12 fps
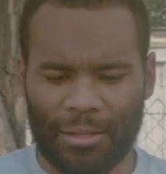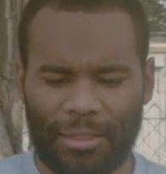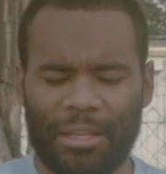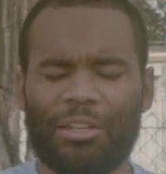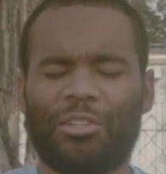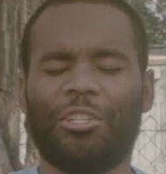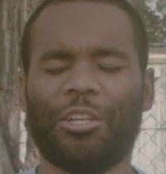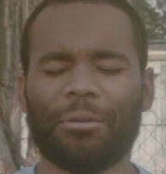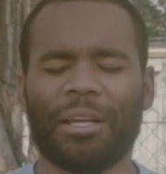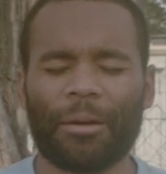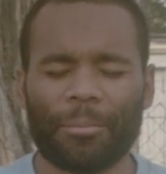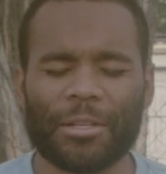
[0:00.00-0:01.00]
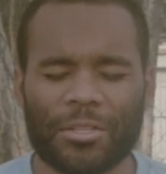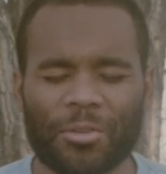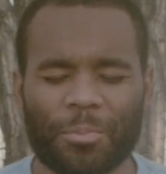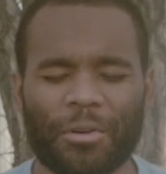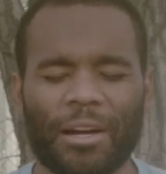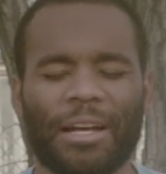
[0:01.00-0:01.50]
then do not be
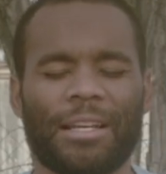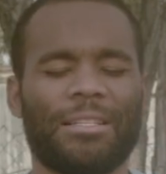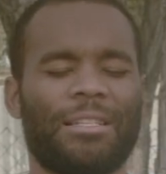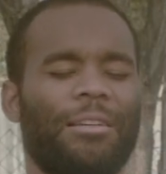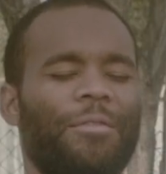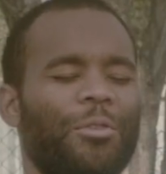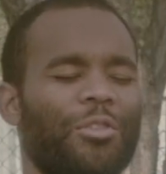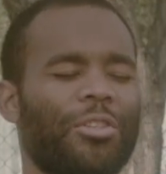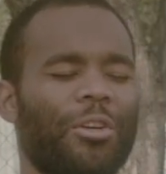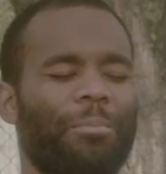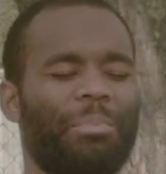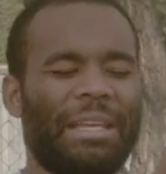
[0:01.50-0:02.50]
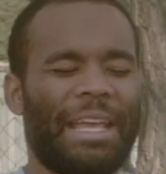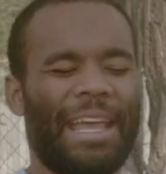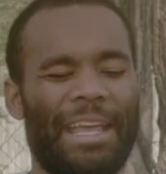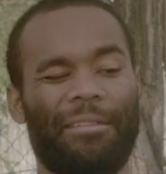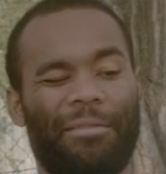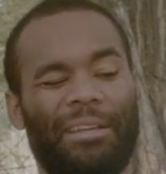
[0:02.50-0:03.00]
surprised if you start
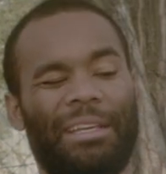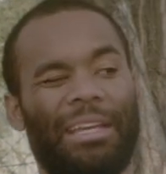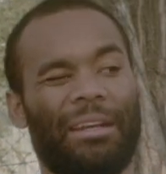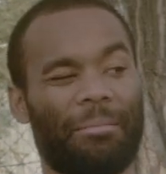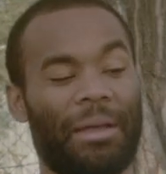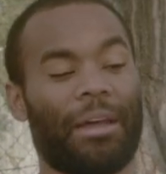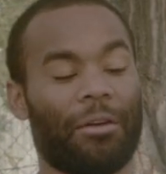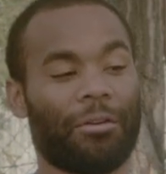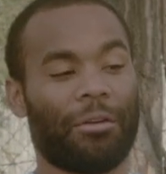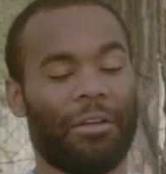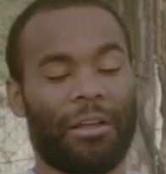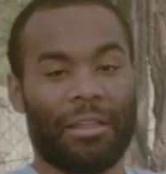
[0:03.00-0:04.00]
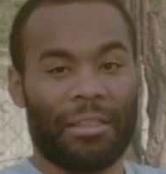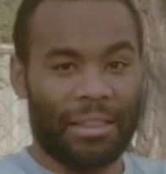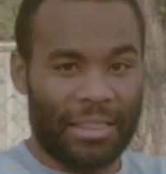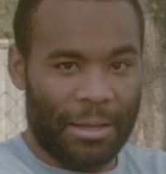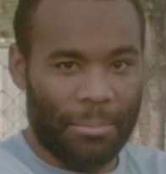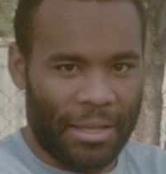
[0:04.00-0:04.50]
behaving in a manner
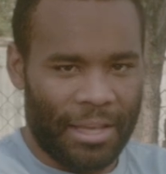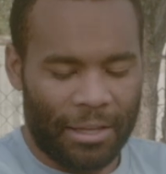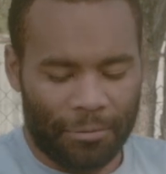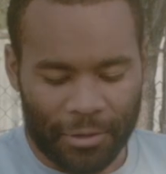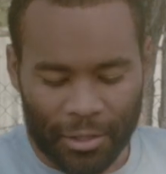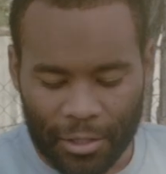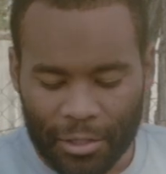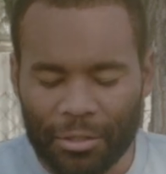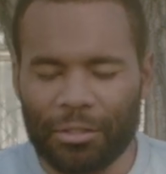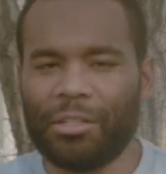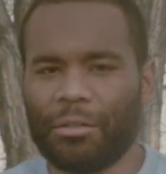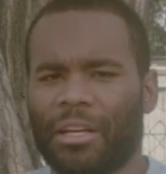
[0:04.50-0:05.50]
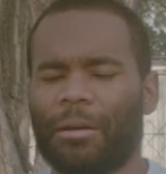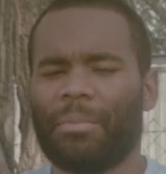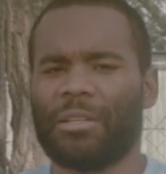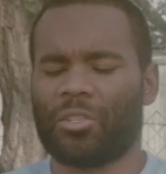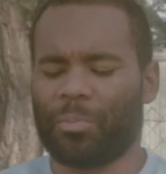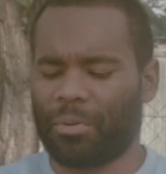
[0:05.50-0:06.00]
that they behave. Do not
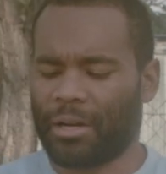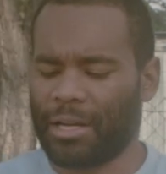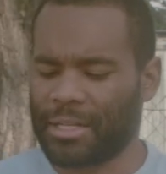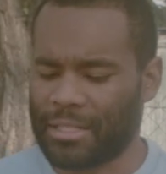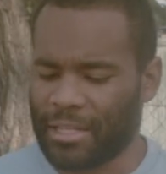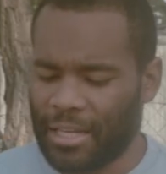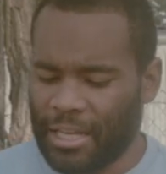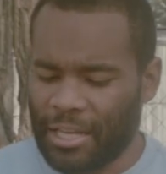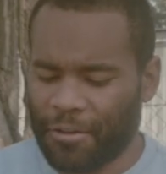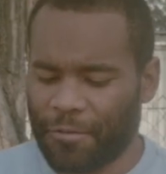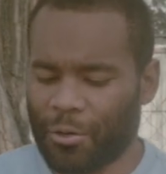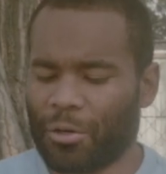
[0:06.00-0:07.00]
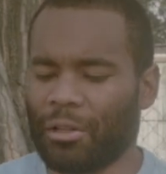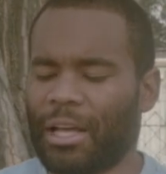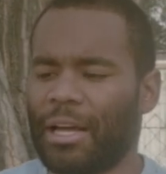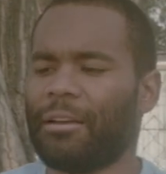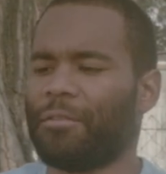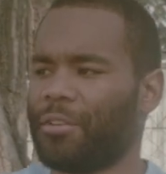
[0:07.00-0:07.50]
be surprised if your
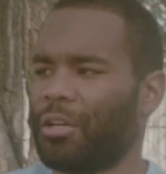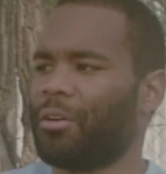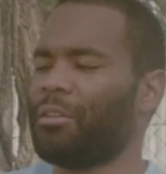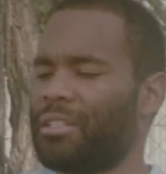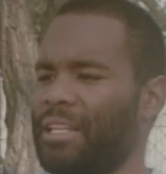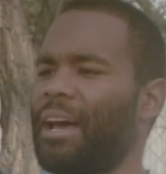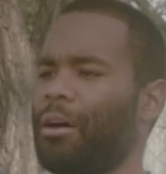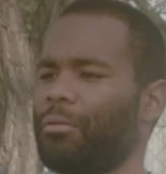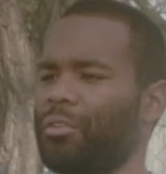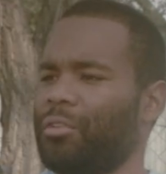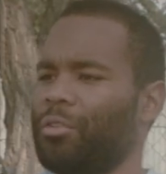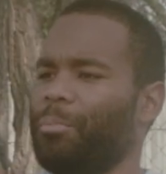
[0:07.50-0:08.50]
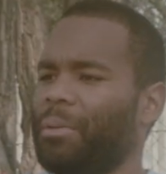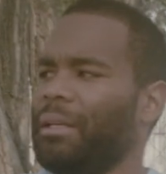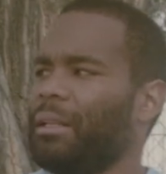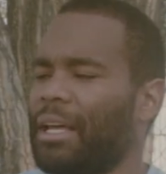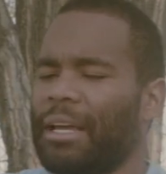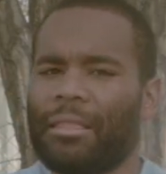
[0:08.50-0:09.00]
life turns out to
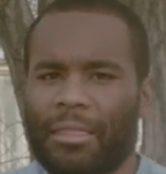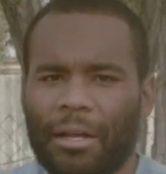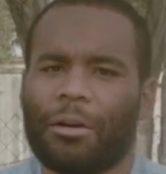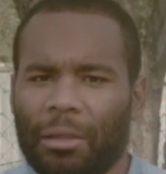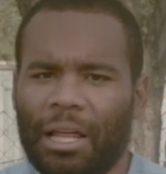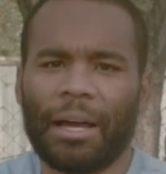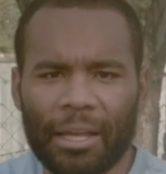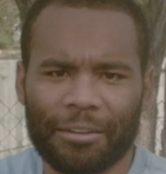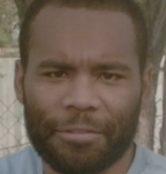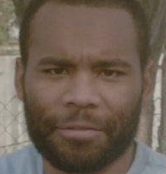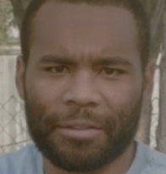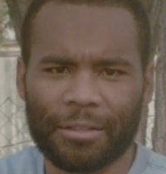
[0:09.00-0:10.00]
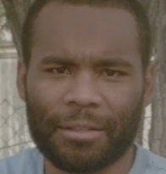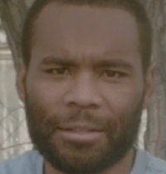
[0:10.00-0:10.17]
be like their life.